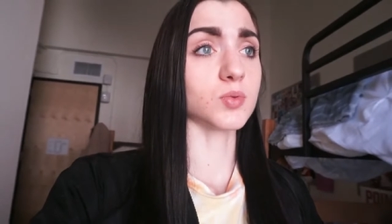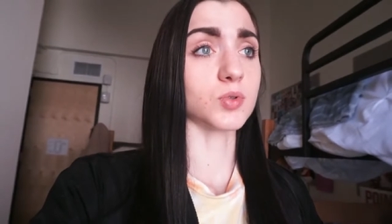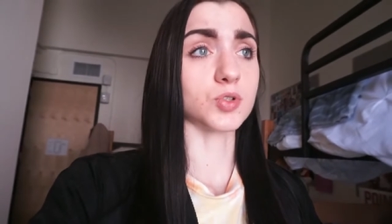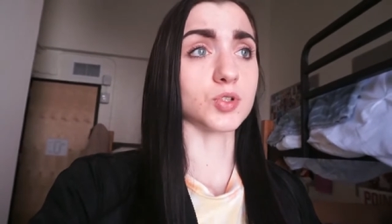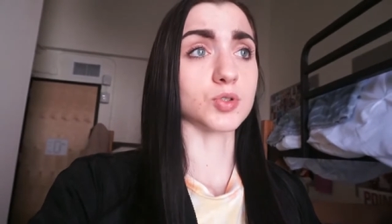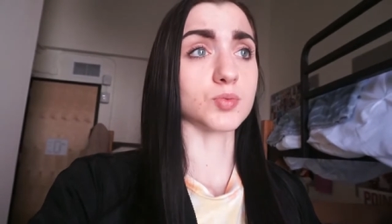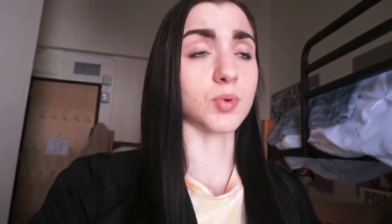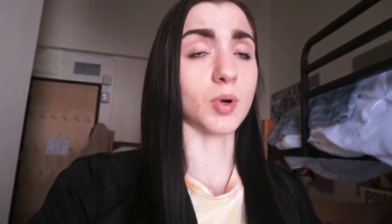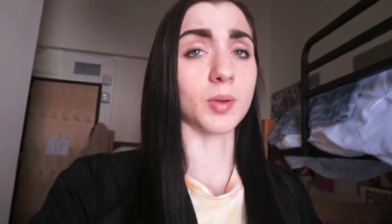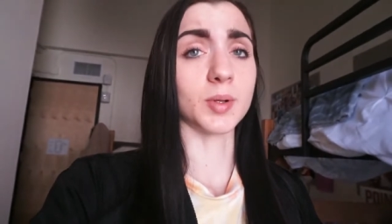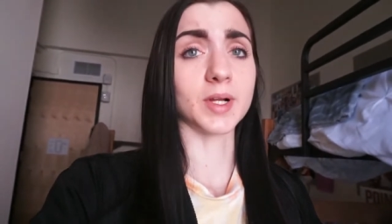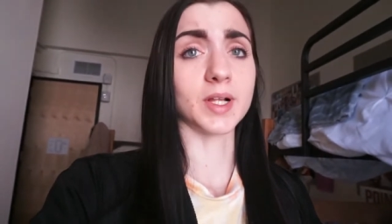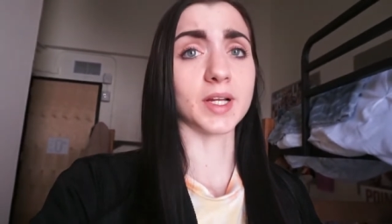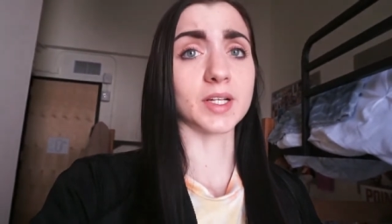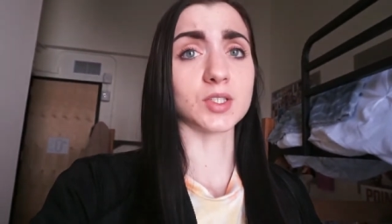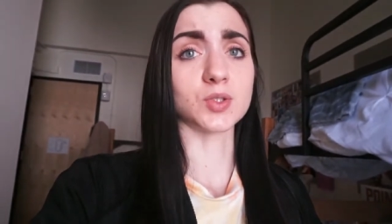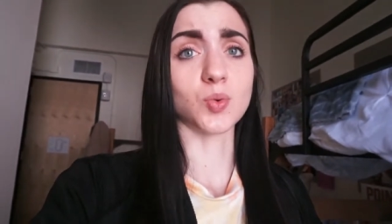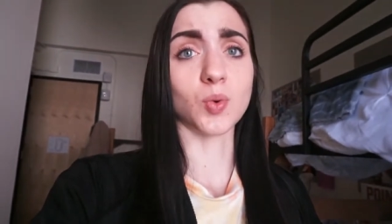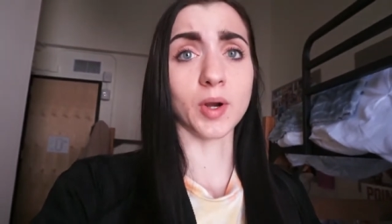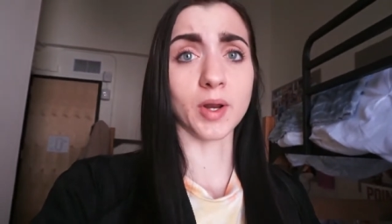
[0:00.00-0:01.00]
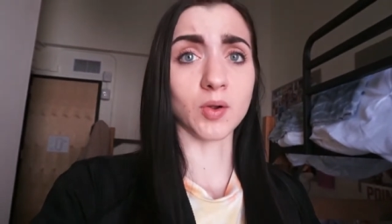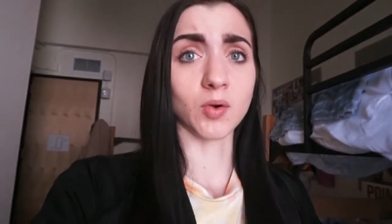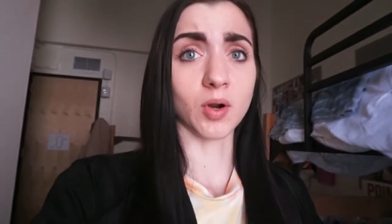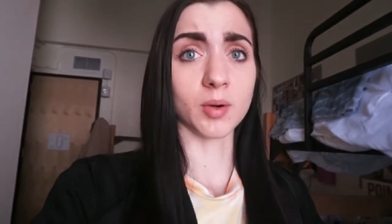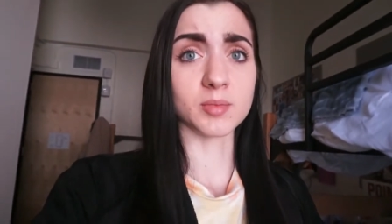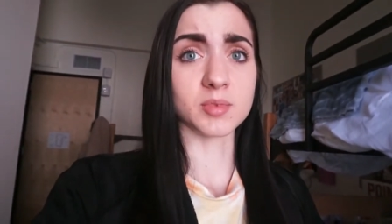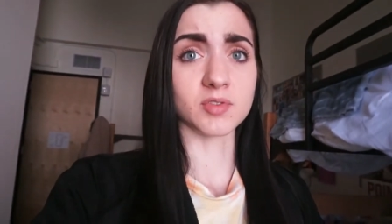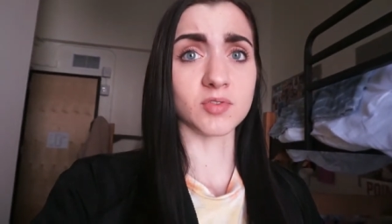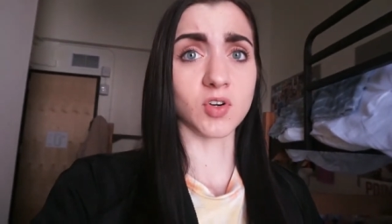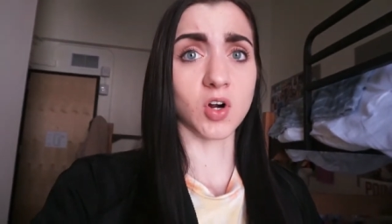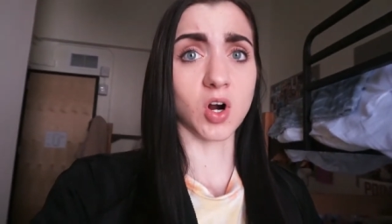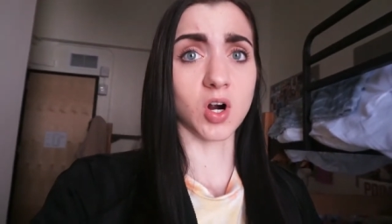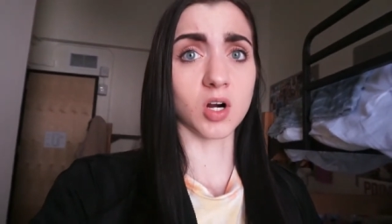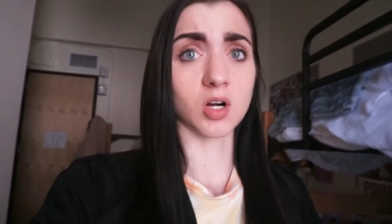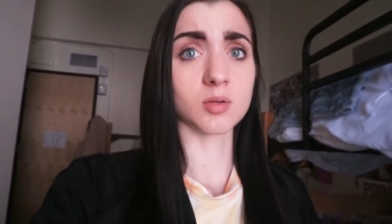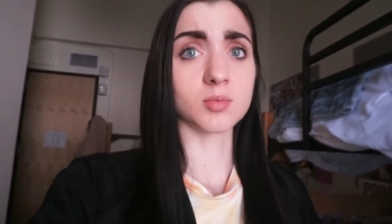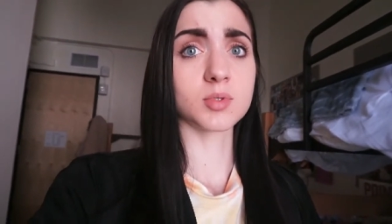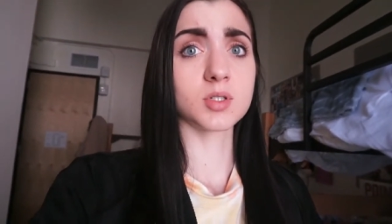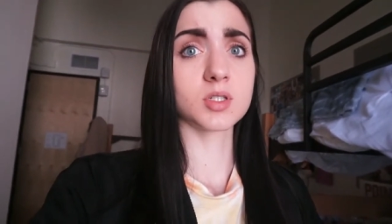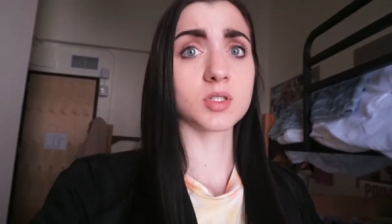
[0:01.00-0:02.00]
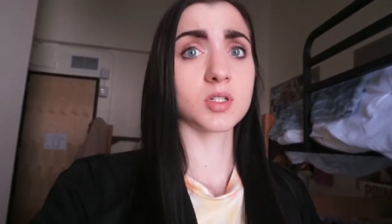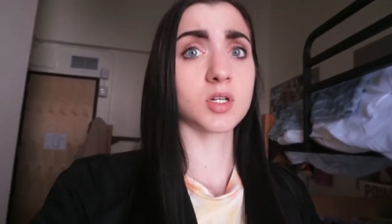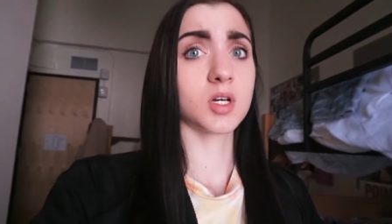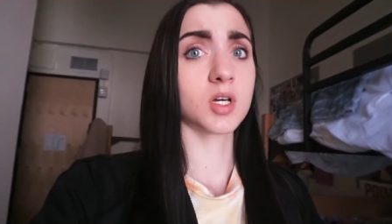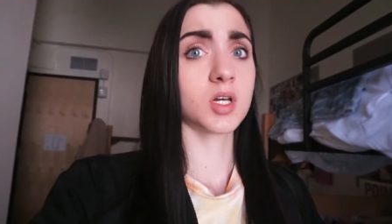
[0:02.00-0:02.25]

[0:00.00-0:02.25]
which was probably like 20 grams of carbs